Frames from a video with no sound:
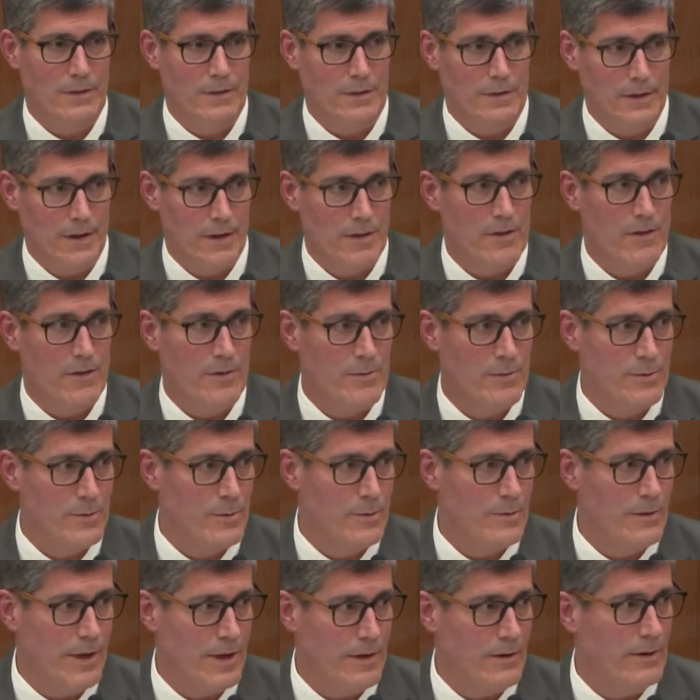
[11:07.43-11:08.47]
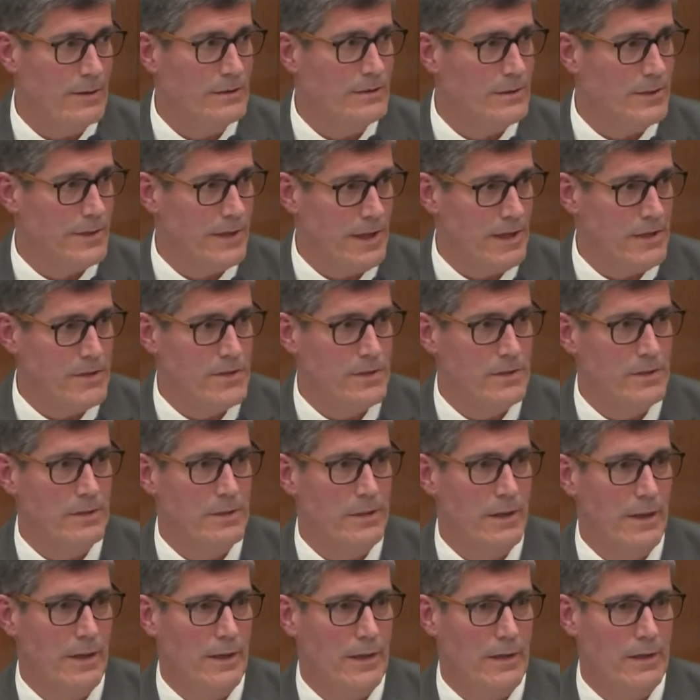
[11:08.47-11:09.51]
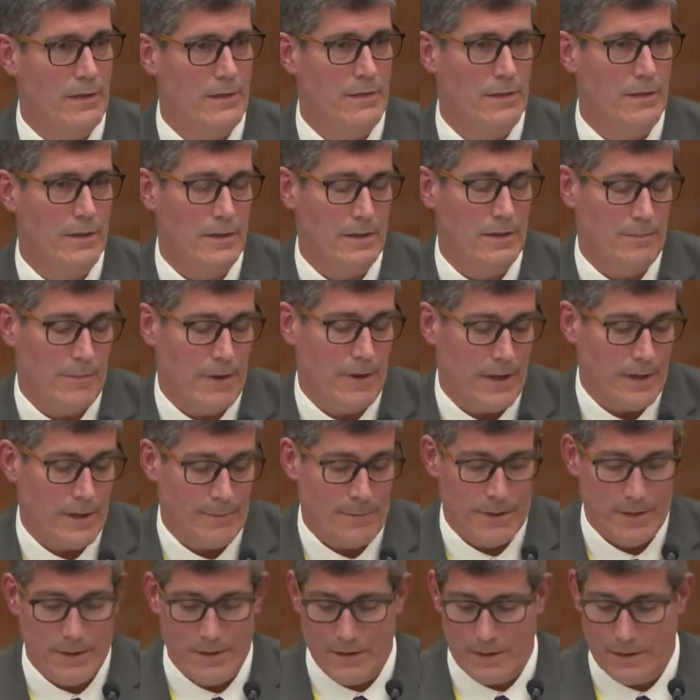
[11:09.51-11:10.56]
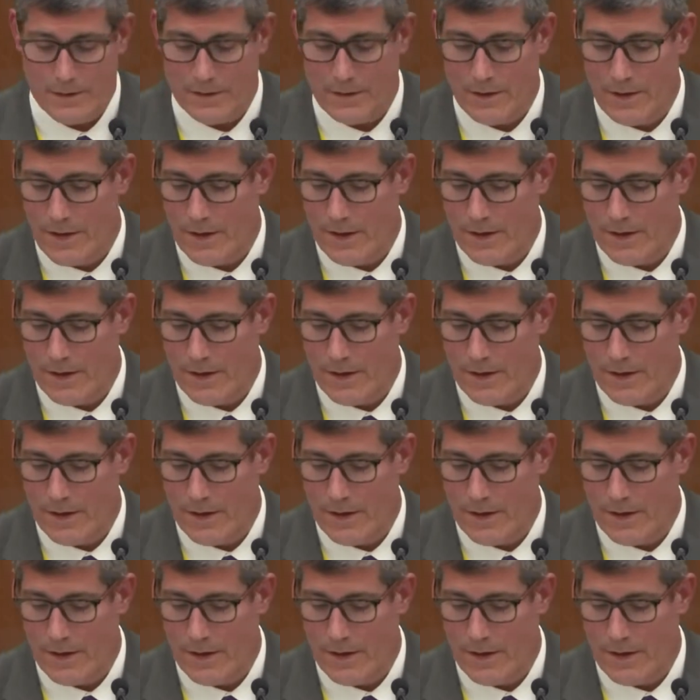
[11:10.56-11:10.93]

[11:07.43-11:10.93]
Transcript: get through that altercation. And in my opinion,